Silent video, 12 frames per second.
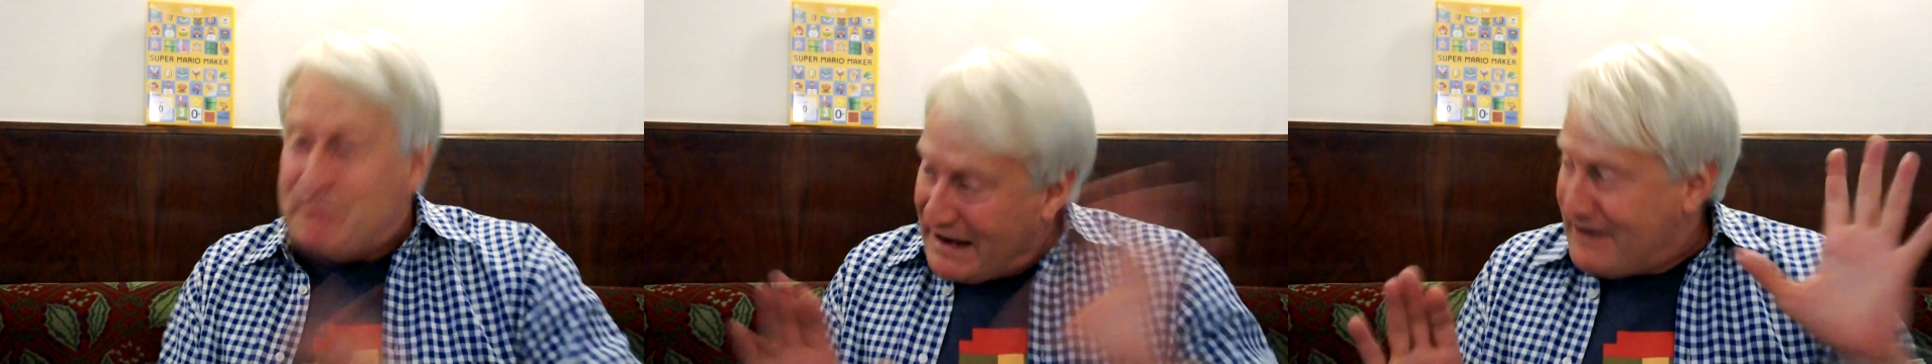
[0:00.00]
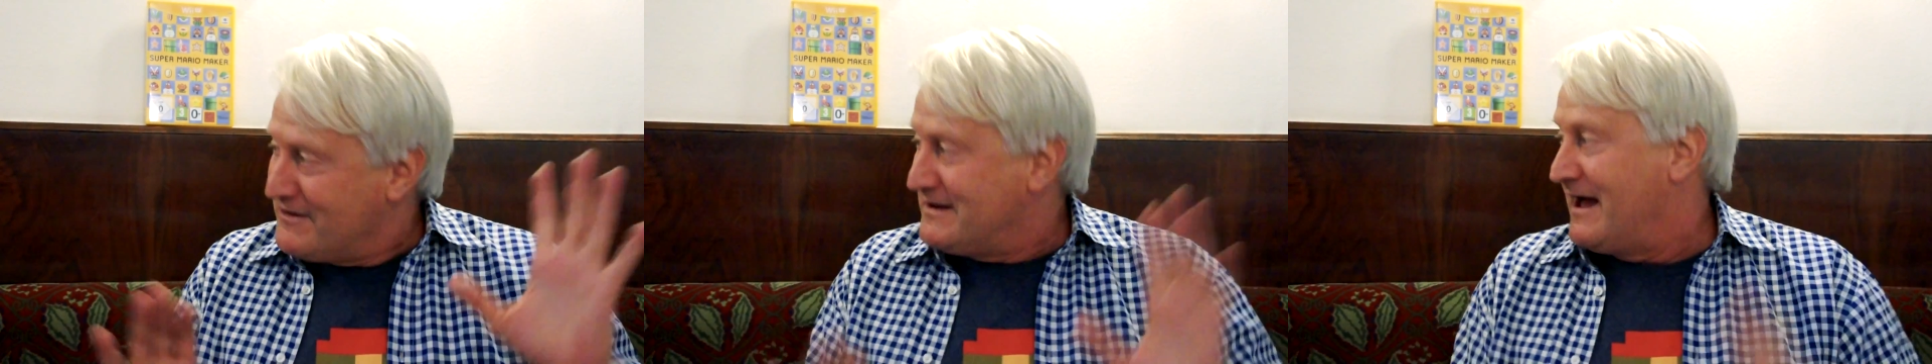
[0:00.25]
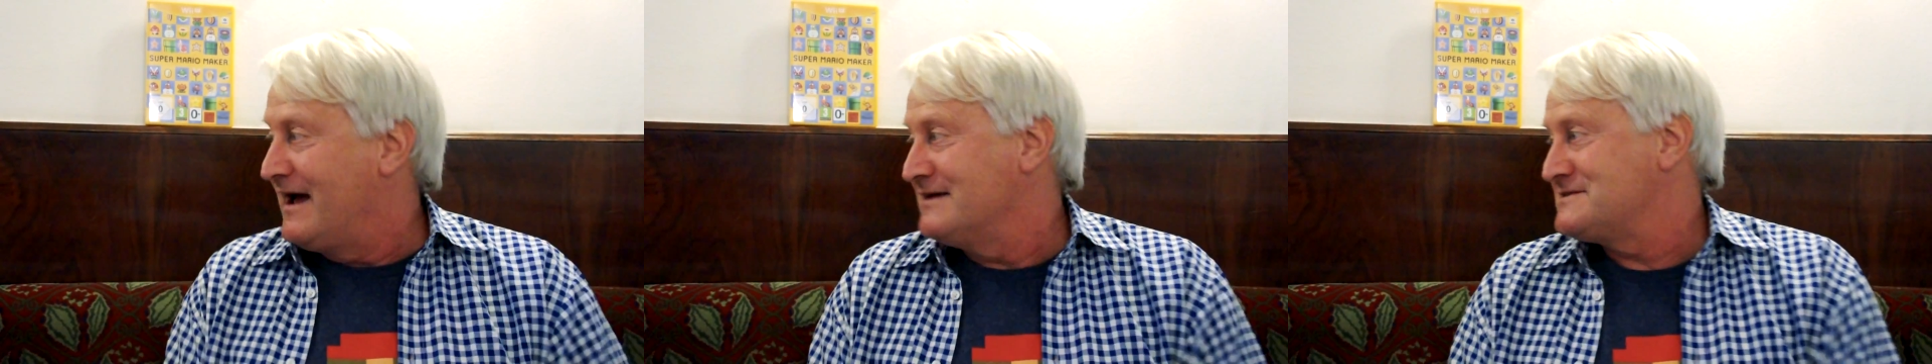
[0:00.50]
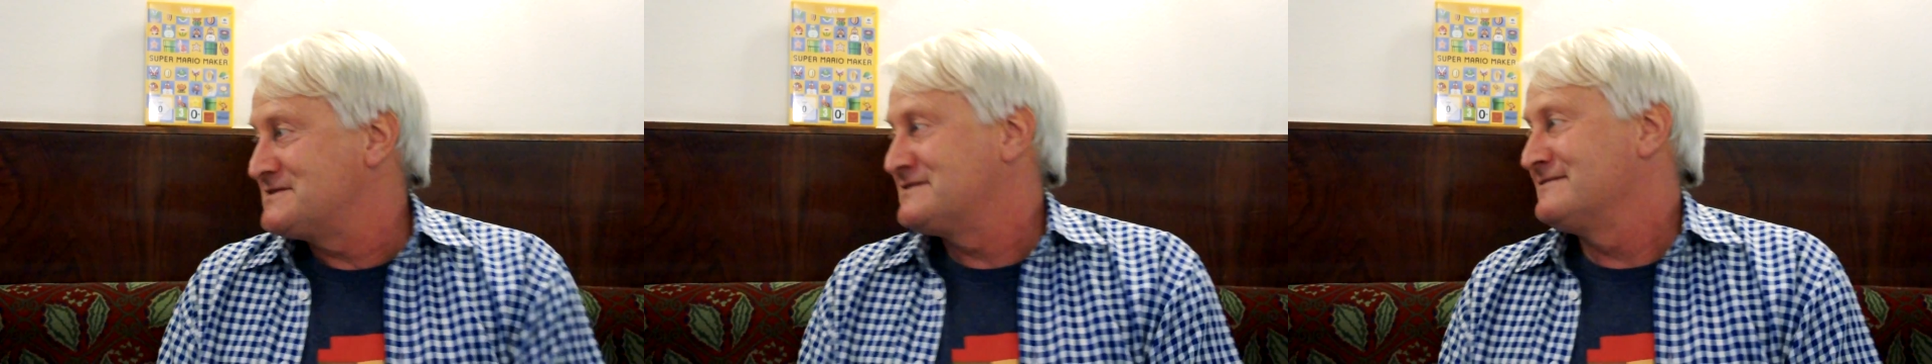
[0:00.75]

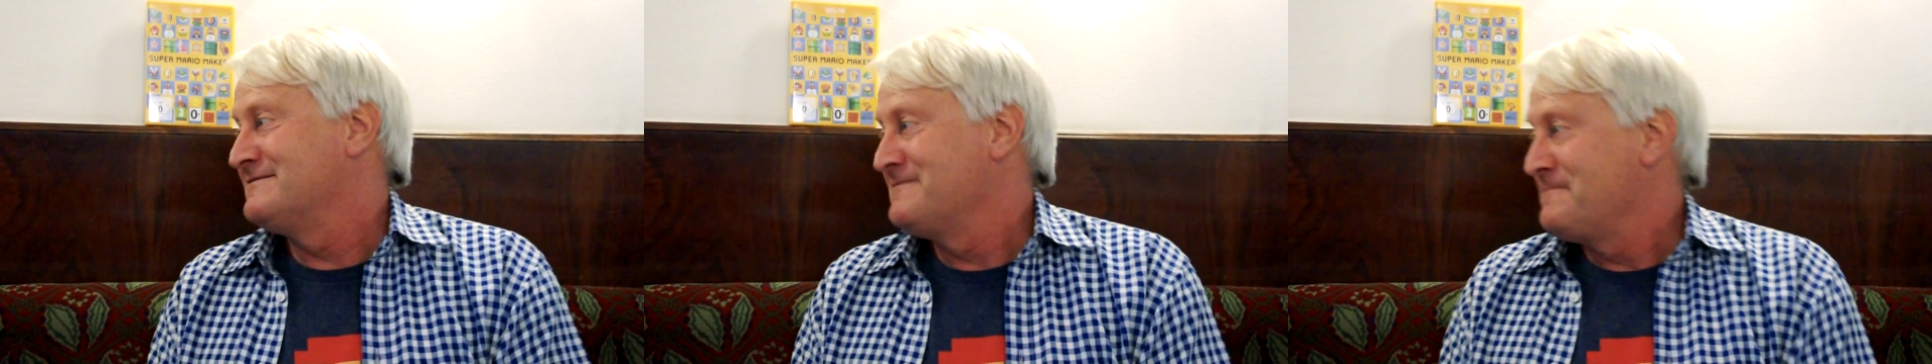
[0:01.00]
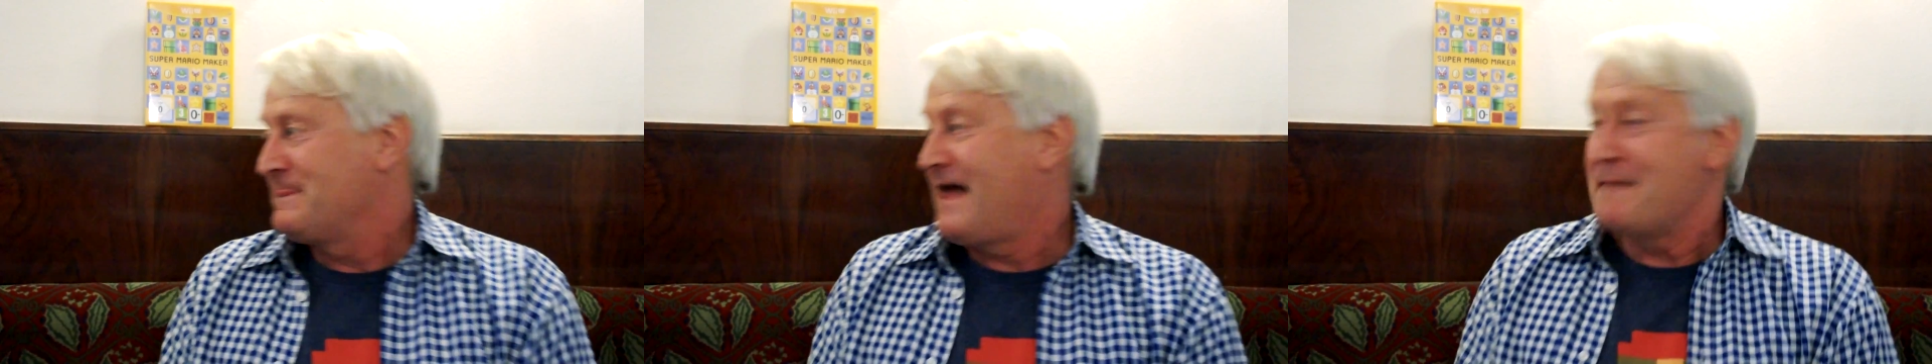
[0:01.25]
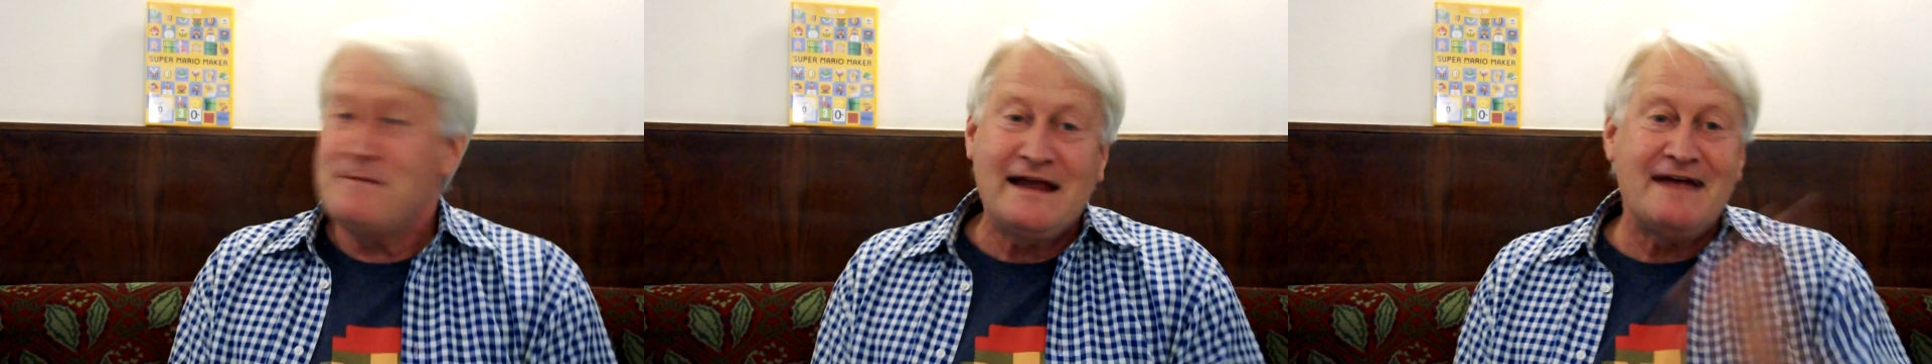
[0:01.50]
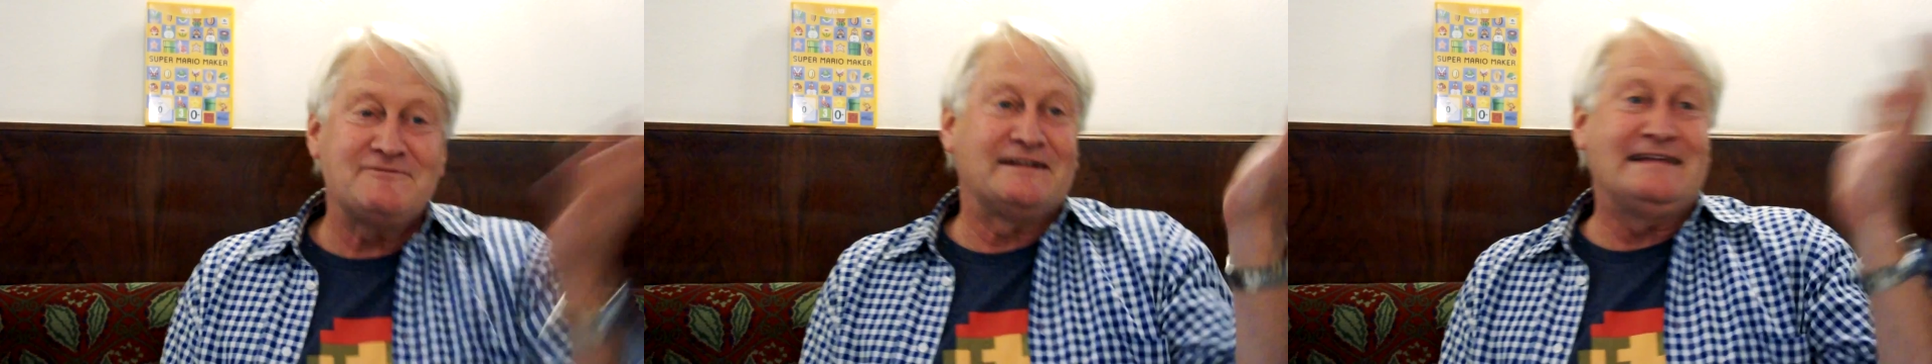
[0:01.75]
paradise. I
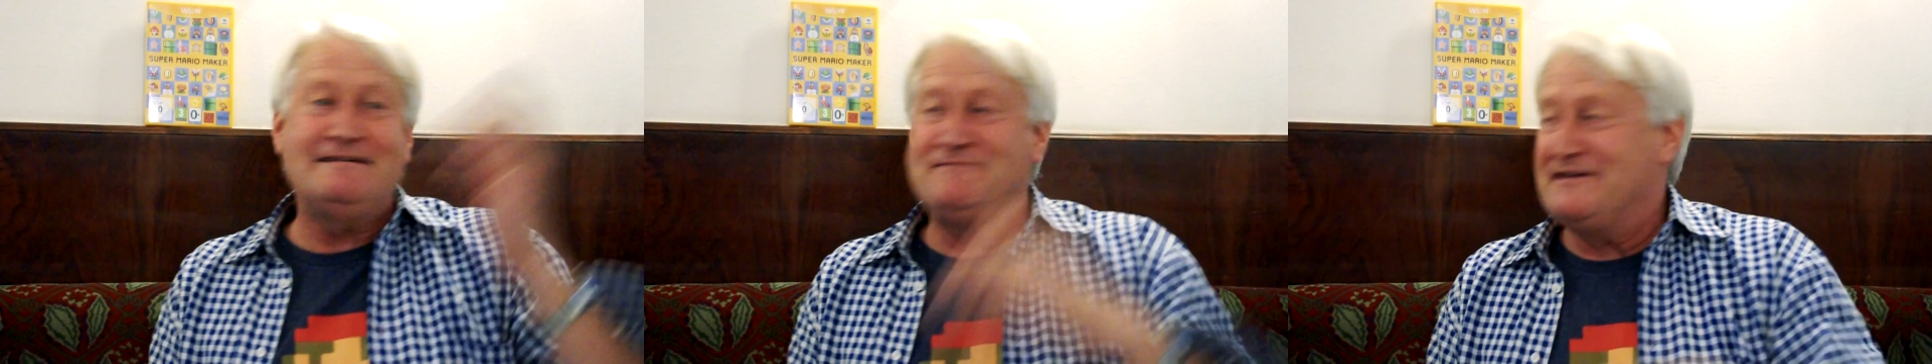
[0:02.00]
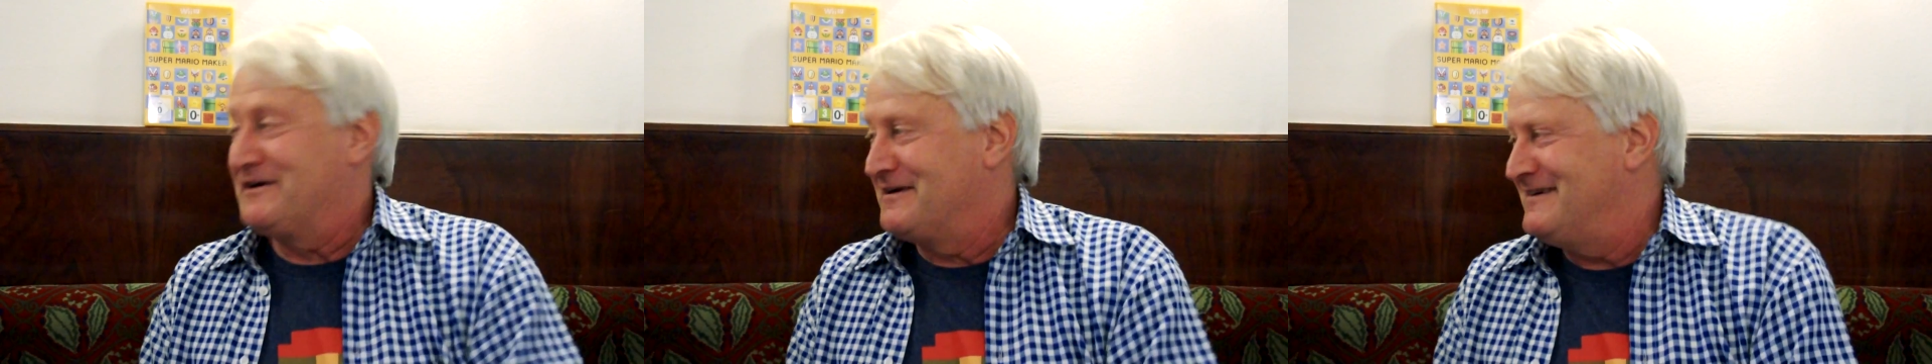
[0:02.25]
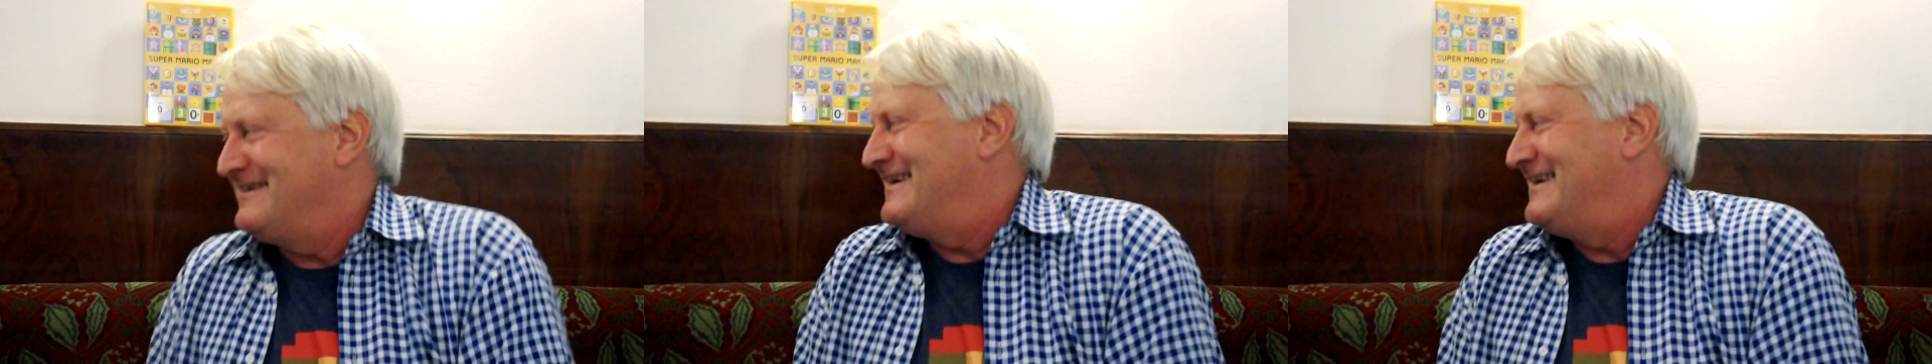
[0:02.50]
might have to live here.